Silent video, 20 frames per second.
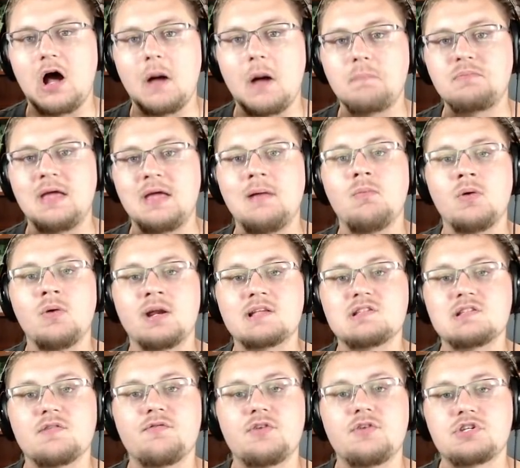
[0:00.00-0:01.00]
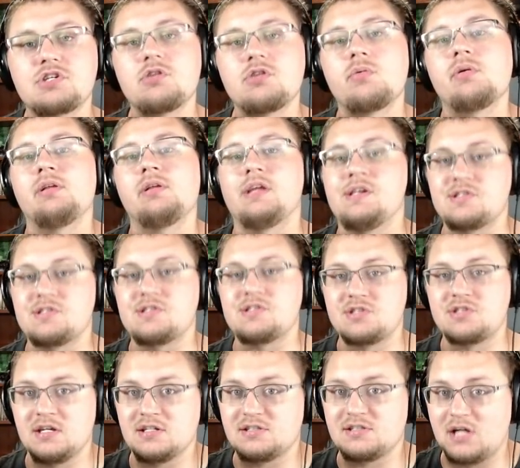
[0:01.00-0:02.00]
update, when it's officially released to
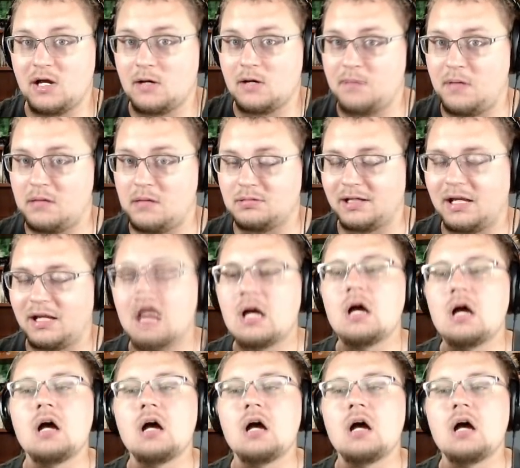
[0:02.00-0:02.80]
the entire public.